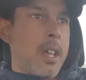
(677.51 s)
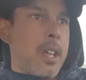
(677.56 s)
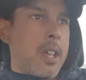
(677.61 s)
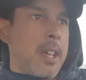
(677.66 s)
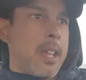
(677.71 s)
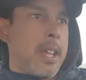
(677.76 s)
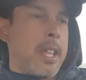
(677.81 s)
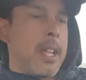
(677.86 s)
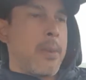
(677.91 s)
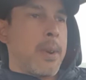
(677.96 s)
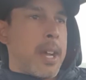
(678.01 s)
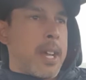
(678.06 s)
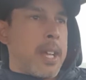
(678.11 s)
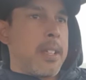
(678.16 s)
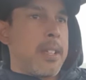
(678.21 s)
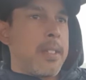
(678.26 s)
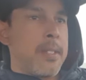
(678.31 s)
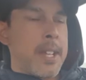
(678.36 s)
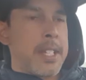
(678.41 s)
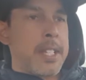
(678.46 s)

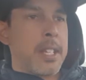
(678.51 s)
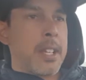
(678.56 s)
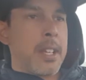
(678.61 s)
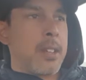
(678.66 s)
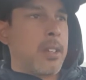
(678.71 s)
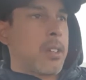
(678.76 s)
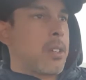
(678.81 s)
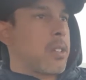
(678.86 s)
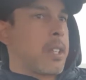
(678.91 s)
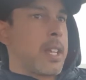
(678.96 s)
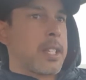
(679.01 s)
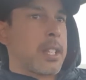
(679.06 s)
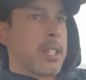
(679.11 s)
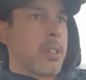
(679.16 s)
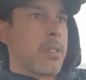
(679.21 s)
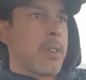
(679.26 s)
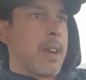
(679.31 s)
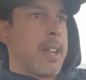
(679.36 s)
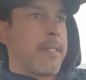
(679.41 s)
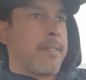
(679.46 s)
Anyway, that's a
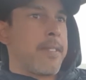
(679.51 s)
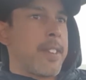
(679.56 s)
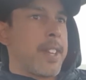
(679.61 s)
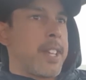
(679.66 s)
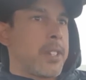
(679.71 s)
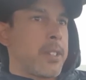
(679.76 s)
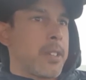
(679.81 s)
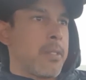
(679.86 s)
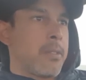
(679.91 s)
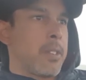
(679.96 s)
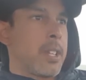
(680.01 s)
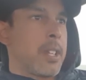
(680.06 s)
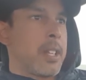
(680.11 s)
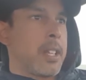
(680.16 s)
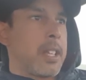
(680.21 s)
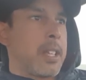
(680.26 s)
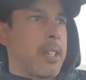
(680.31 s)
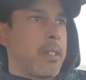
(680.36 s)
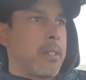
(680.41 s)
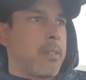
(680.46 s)
great feature and
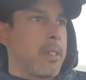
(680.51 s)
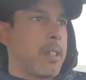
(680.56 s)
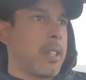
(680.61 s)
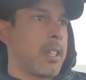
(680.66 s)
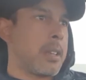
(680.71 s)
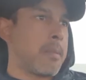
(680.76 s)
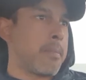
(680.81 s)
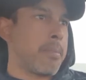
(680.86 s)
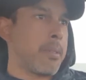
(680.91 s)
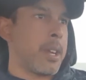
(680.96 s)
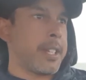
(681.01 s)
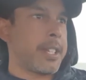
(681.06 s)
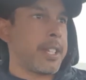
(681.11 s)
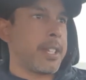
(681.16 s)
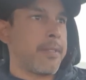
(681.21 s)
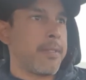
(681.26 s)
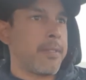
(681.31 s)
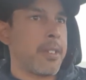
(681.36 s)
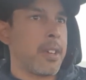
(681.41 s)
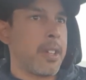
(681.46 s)
really
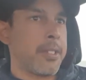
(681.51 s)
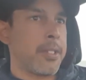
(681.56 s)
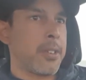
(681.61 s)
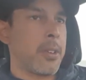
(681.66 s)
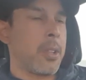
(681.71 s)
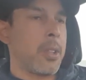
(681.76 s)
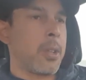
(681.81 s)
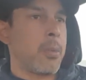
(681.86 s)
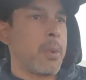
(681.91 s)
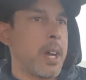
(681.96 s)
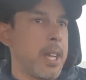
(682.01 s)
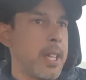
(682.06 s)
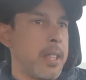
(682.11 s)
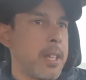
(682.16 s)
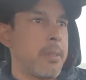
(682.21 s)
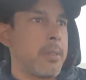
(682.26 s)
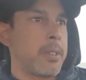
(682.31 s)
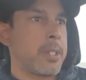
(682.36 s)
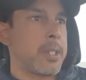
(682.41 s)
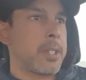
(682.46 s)
impressive, I thought, the way
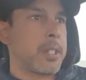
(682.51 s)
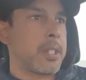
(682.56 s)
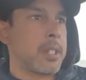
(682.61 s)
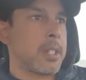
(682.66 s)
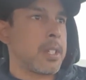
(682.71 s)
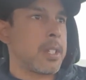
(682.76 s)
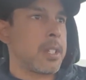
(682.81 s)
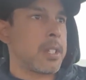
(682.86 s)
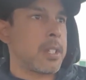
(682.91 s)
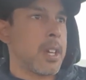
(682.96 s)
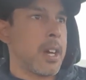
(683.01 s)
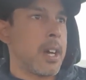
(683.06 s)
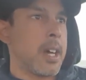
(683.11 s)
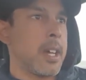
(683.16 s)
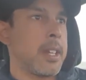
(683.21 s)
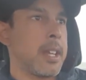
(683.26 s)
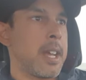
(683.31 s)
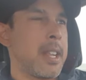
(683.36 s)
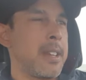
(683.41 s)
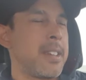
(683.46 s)
that was
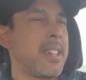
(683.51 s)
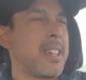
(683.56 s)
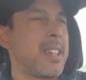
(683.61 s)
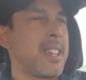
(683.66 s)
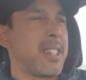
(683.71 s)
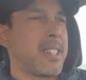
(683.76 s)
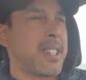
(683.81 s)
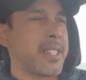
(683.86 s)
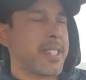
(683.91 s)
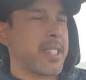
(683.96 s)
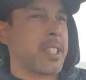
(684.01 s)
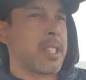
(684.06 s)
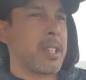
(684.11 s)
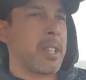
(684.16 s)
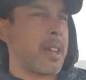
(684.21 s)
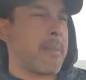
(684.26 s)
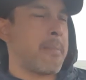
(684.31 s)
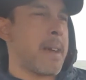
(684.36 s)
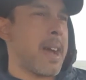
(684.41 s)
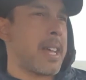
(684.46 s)
designed. And just
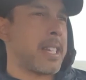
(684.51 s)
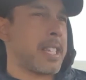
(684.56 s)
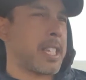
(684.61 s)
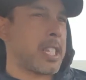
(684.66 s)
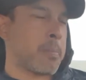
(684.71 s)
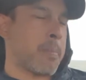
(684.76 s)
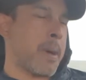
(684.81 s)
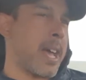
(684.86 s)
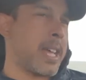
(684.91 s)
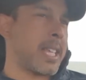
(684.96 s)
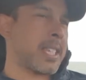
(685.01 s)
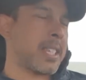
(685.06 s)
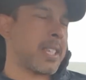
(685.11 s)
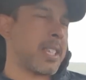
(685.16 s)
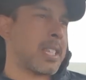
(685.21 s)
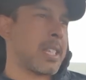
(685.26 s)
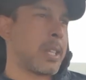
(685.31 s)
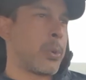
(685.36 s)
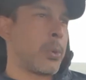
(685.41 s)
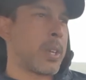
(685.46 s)
the amount of space
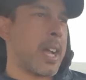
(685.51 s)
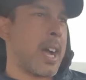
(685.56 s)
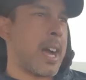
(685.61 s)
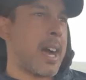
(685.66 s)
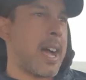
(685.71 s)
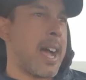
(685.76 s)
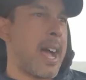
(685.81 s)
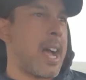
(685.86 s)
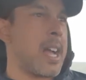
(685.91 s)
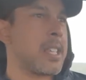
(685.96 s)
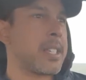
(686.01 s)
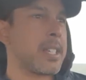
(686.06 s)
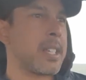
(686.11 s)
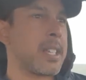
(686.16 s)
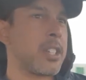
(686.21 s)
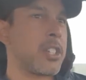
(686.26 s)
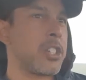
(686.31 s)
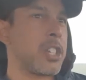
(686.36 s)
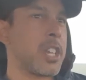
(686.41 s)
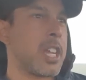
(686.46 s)
this little car has
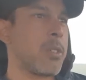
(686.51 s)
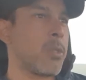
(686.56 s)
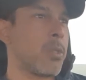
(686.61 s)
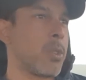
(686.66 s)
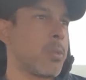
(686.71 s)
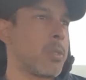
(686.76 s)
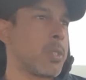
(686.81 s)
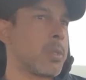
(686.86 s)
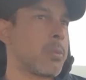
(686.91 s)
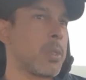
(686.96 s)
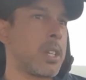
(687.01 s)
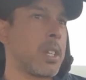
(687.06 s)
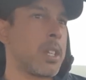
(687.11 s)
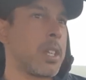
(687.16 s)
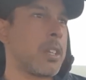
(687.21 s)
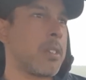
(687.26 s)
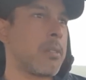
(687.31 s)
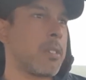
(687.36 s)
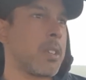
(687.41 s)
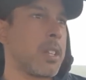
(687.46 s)
in general was
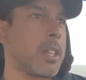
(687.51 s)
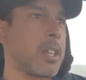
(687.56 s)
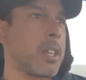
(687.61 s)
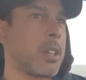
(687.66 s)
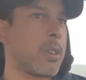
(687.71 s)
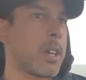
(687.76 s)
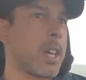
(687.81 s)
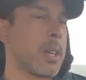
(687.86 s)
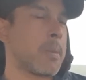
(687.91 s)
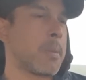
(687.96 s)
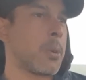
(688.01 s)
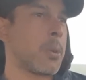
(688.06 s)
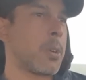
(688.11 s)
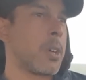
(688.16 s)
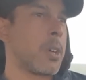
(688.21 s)
really incredible.